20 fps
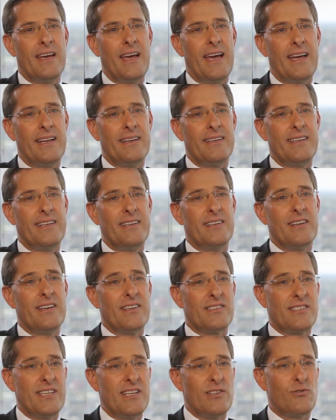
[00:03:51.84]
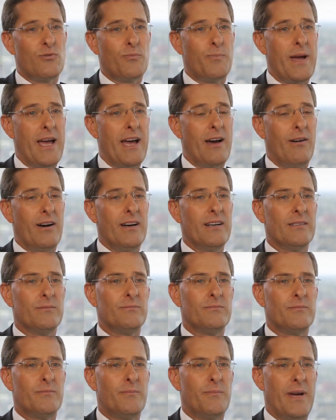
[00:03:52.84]
and in Essential Power,
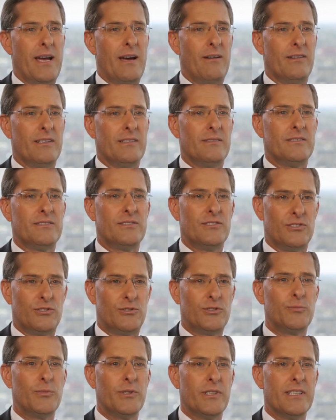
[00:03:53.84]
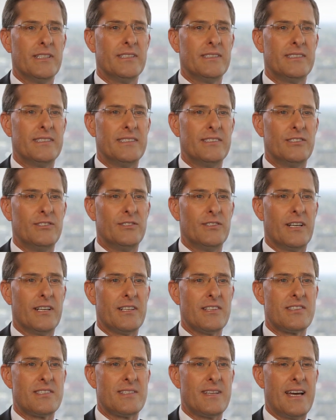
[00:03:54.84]
a power distributor in the
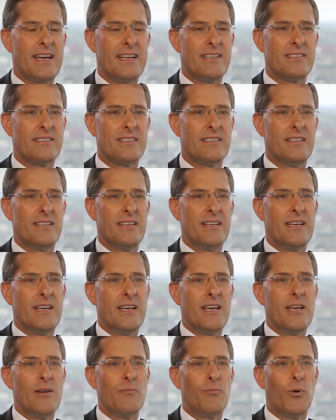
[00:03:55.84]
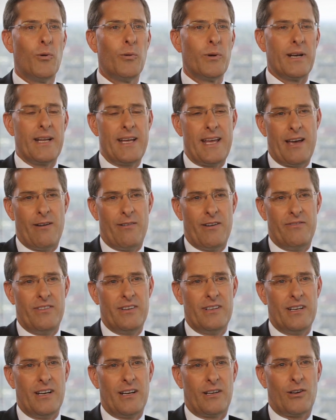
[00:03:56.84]
United States. Importantly,
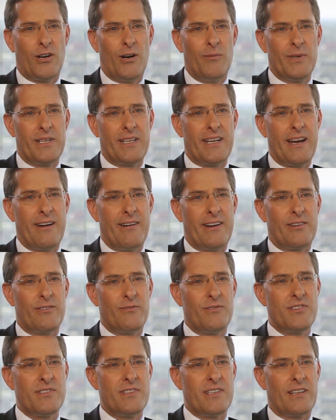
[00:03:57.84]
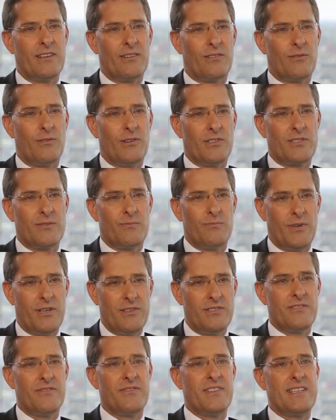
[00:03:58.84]
however, a common characteristic across
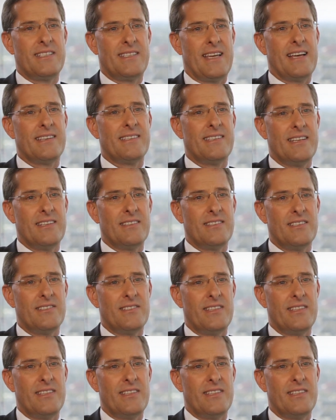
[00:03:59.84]
most of these assets